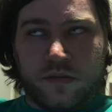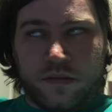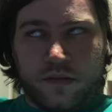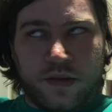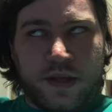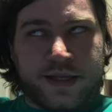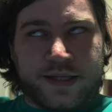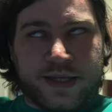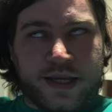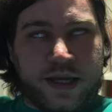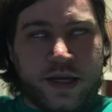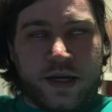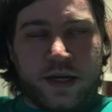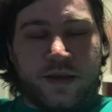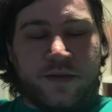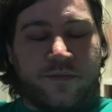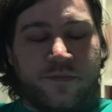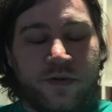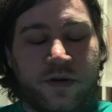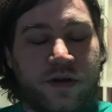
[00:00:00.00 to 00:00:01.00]
that's a
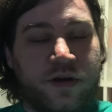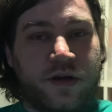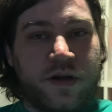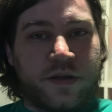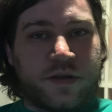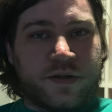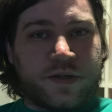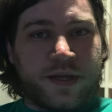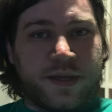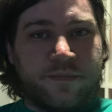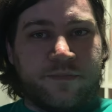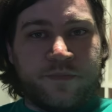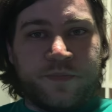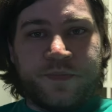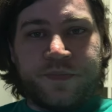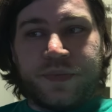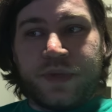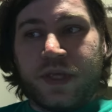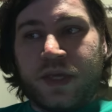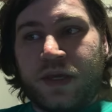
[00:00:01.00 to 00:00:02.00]
headache for another time.
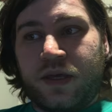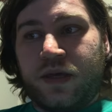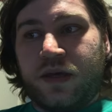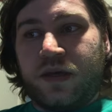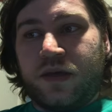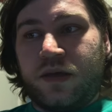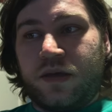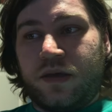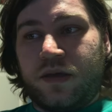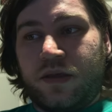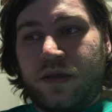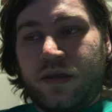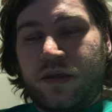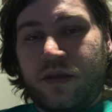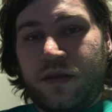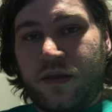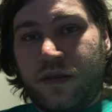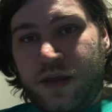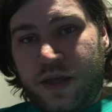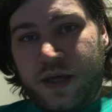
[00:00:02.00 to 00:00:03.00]

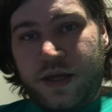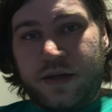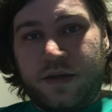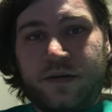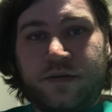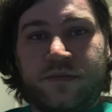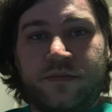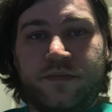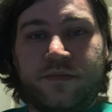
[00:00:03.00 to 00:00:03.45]
Then,